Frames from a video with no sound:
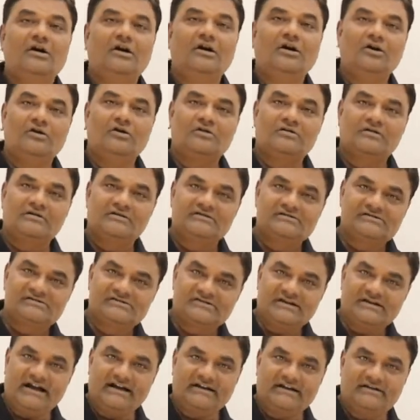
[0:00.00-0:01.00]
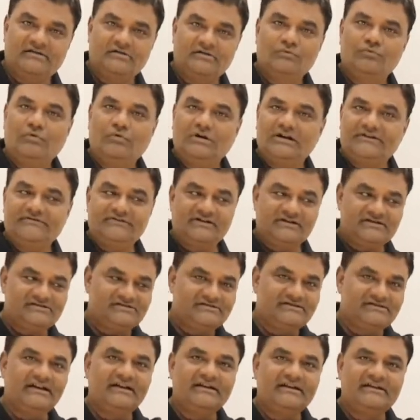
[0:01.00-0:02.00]
or stack. Whatever is
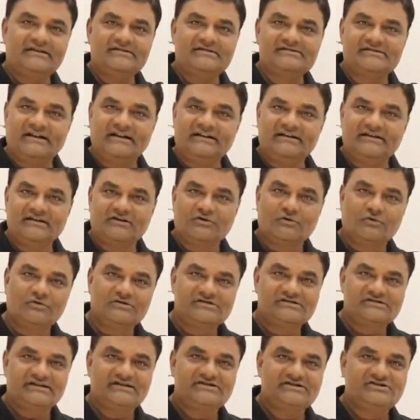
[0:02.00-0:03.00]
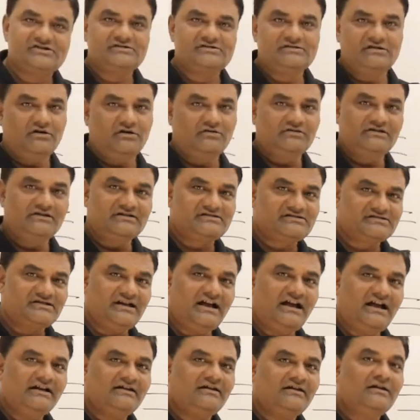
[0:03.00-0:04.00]
there inside the code section or the
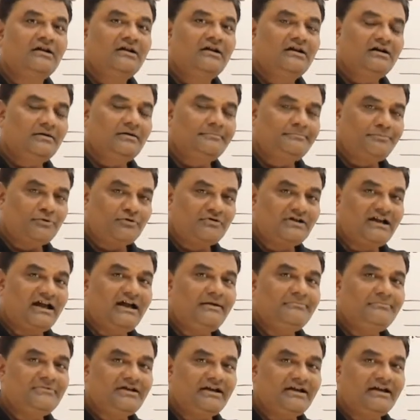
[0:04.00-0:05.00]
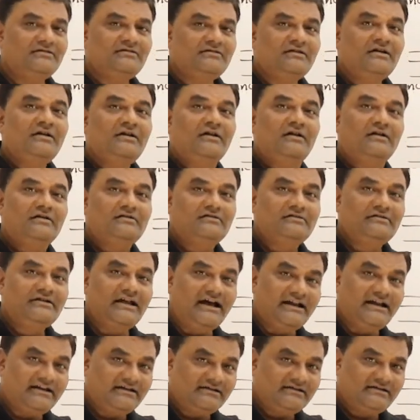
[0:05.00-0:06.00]
stack, a program can
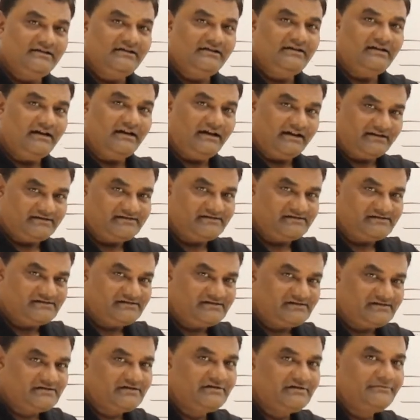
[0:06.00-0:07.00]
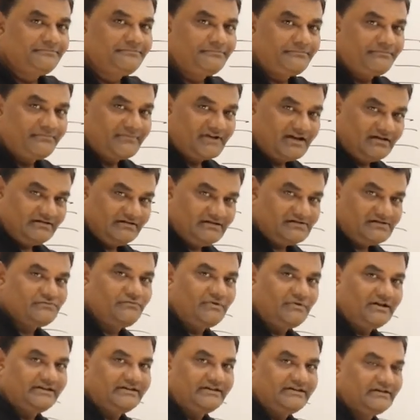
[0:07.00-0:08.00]
directly access it. This
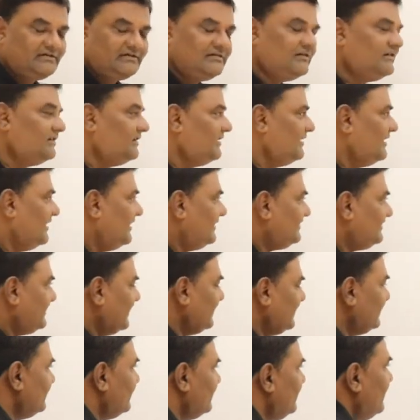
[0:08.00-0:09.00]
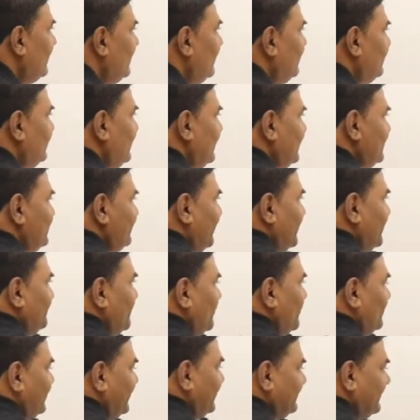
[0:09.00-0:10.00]
one thing. Then there is one
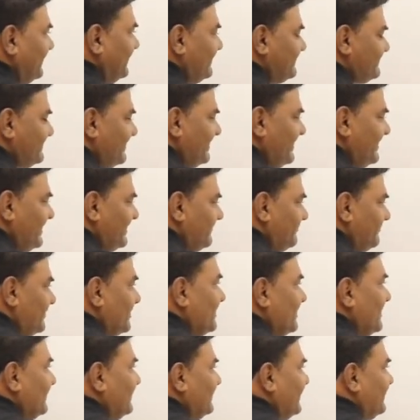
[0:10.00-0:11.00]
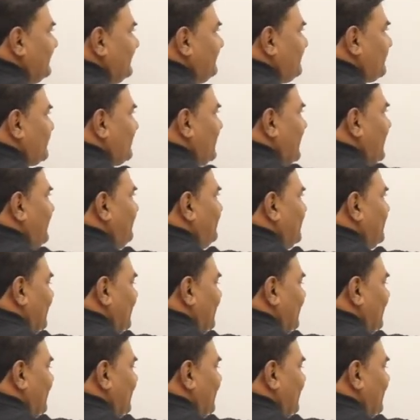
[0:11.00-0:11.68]
more thing, that is heap. Can a program